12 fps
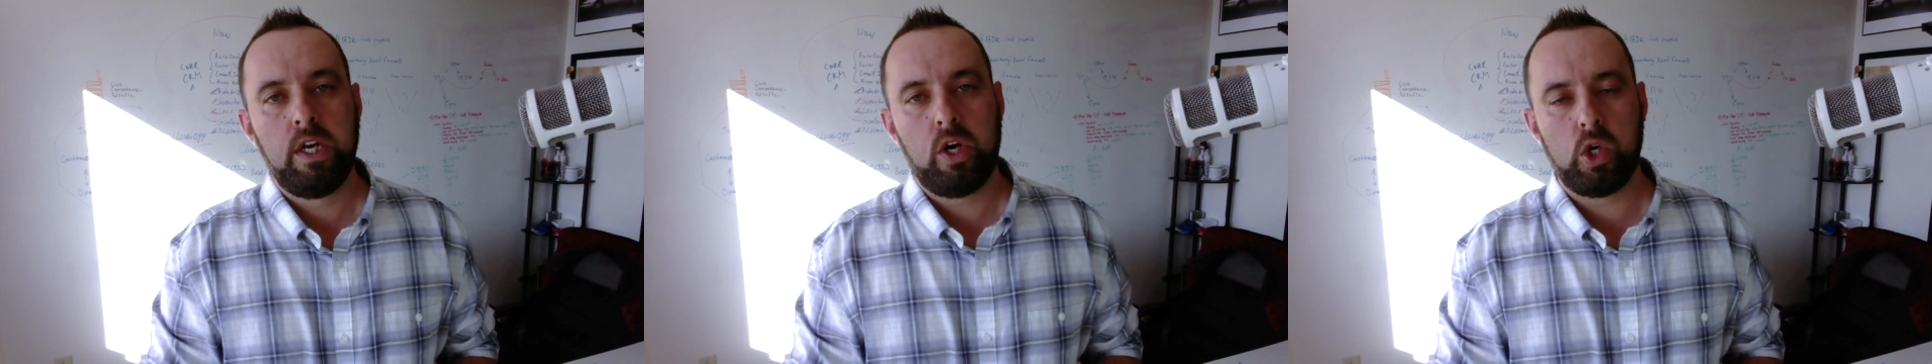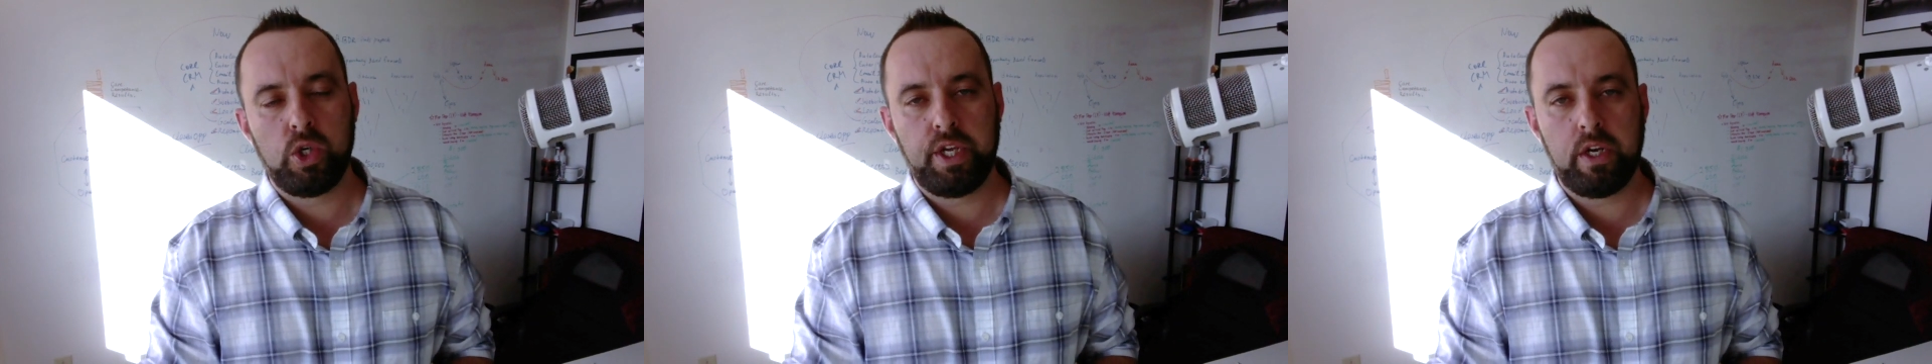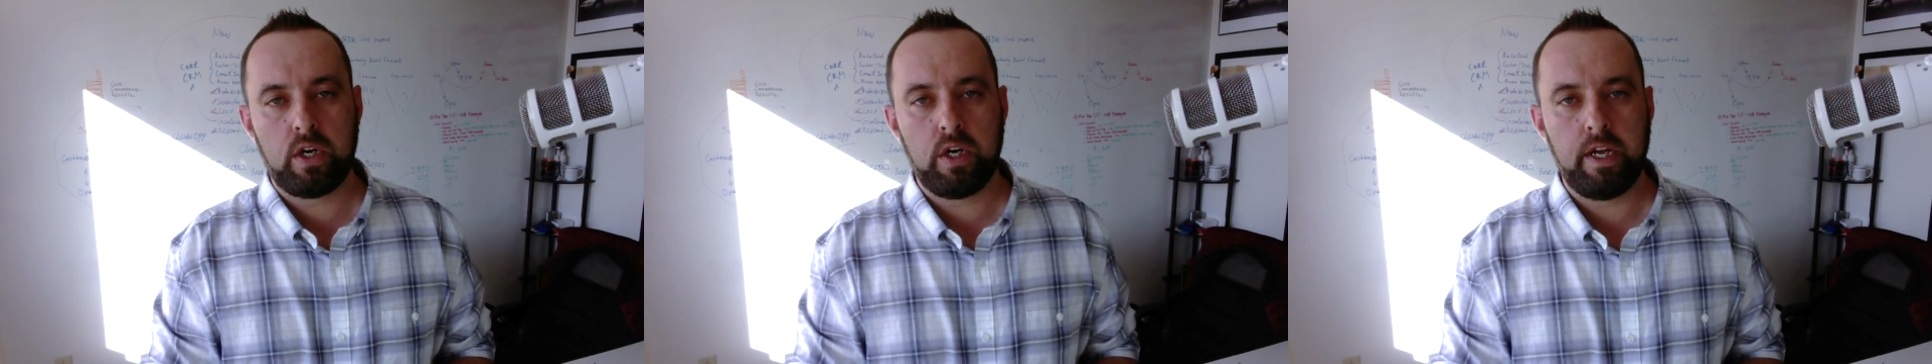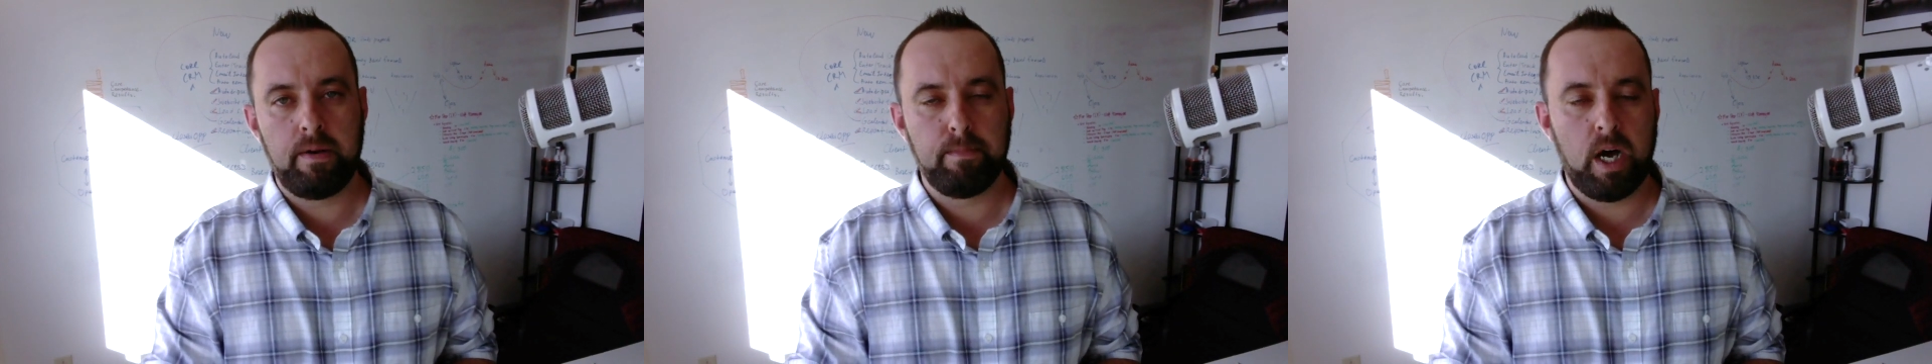earlier
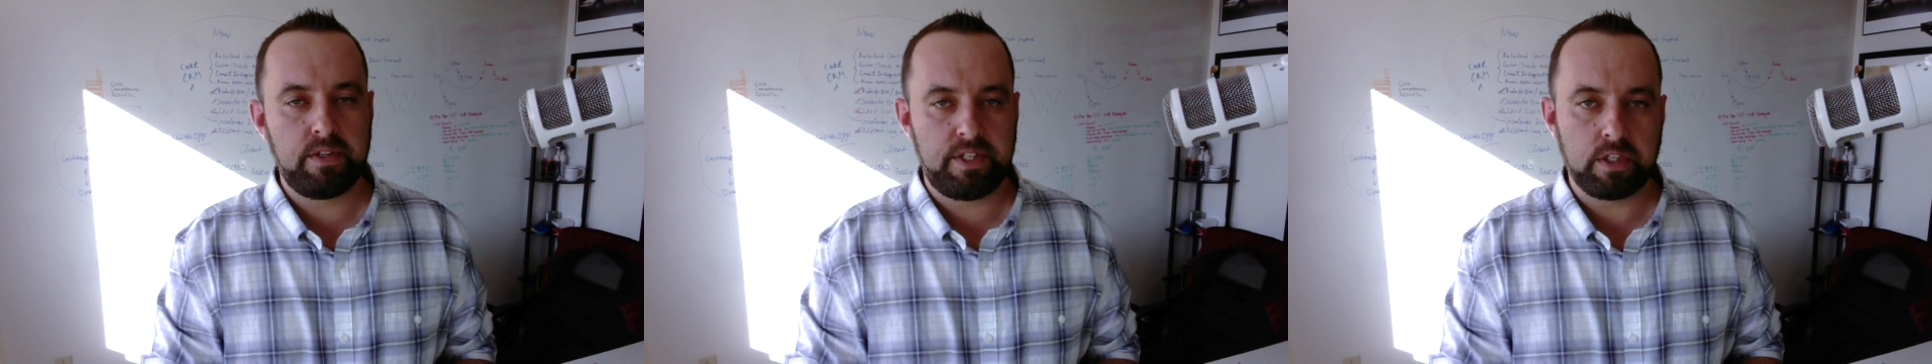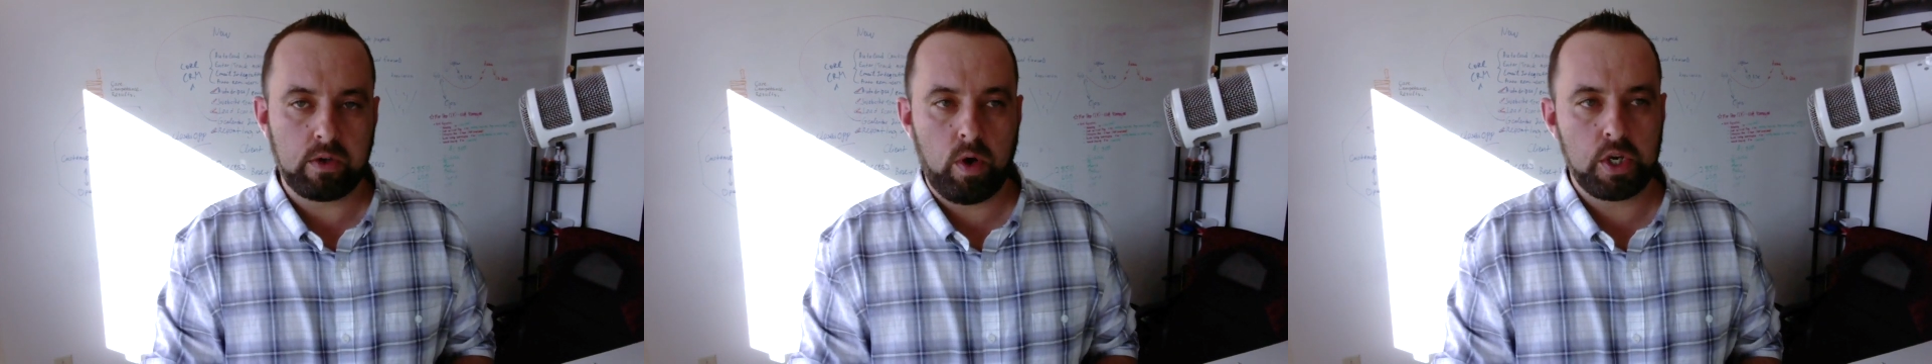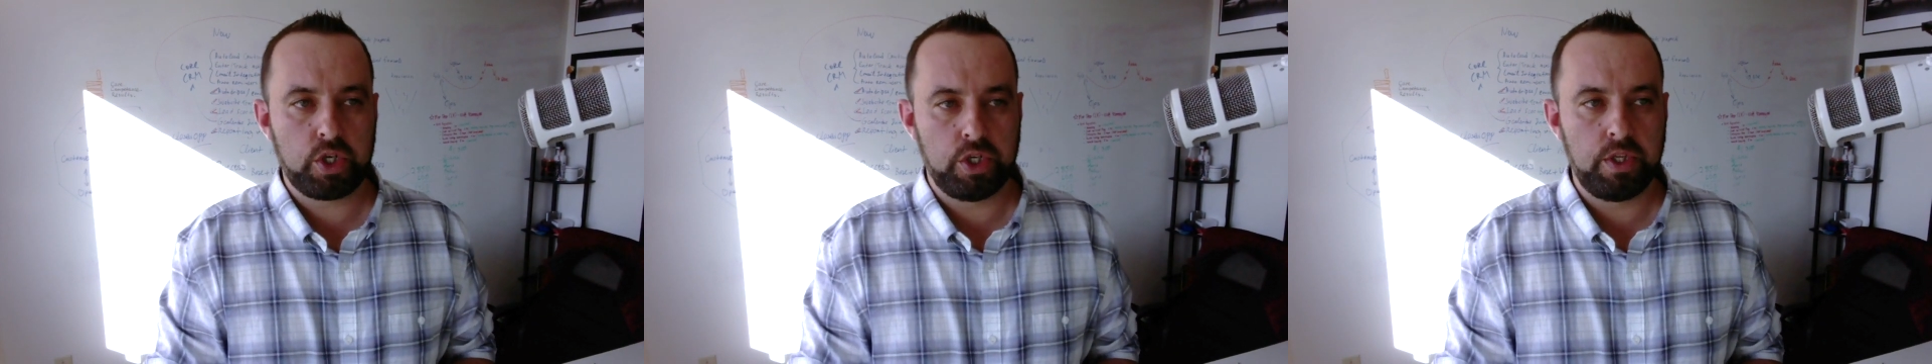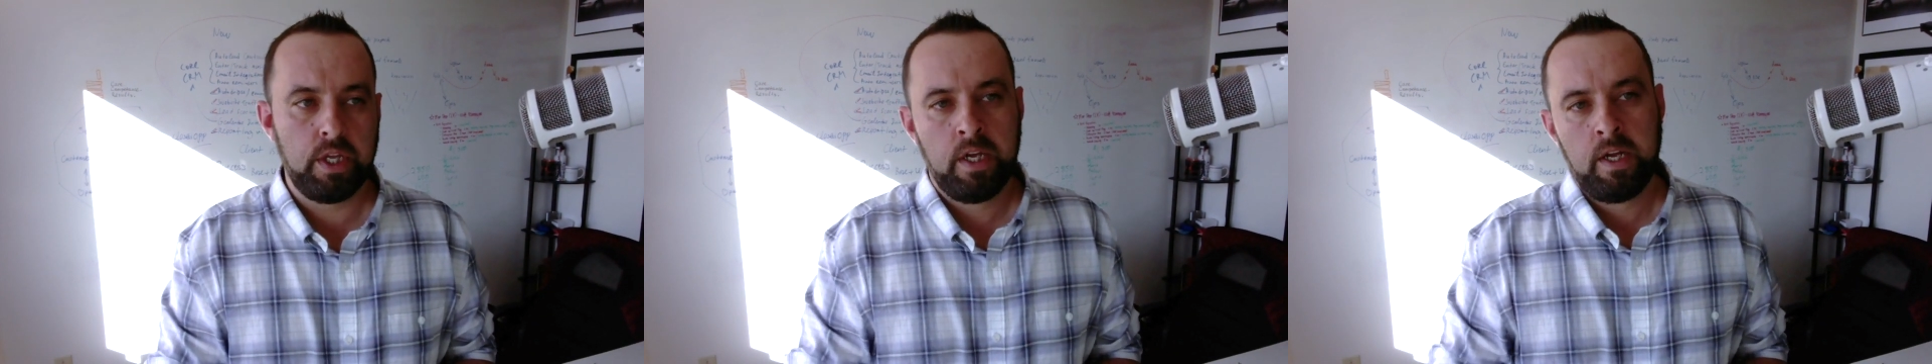in Monty's
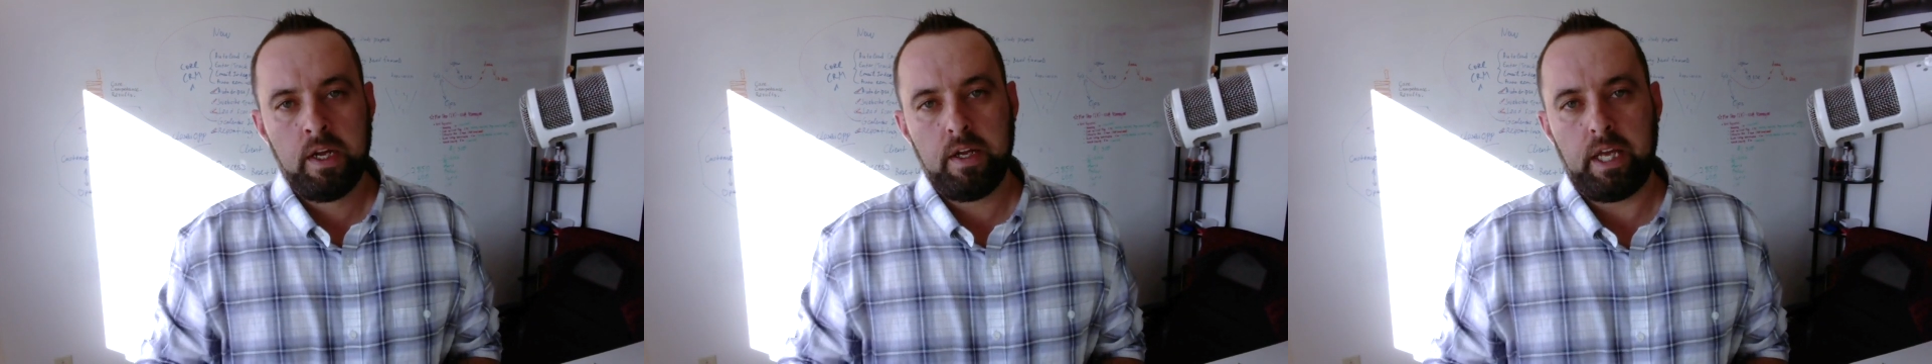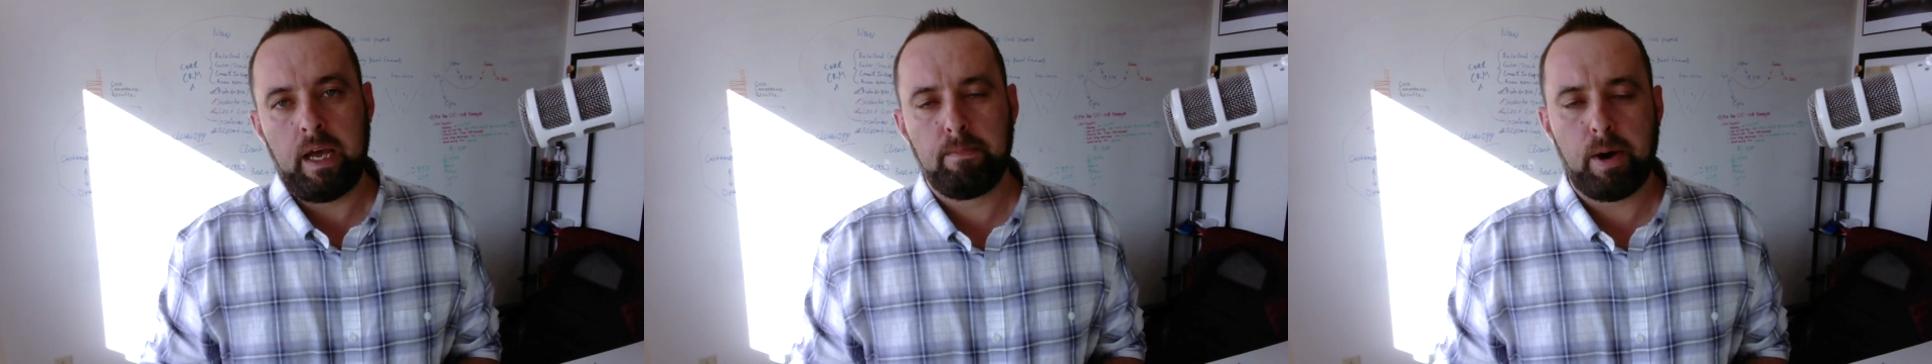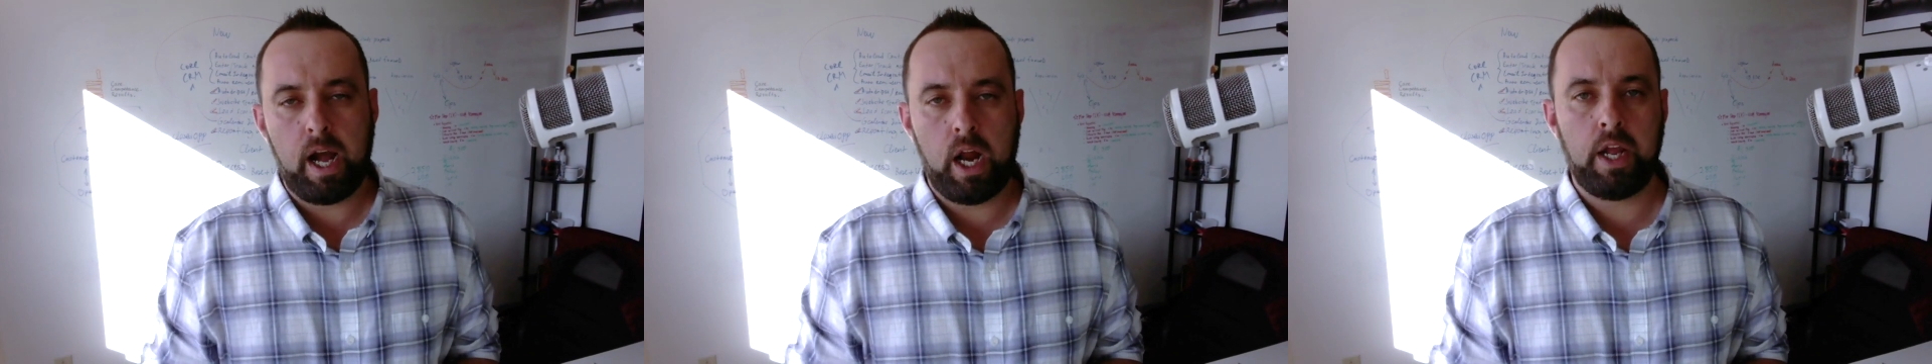question, Empire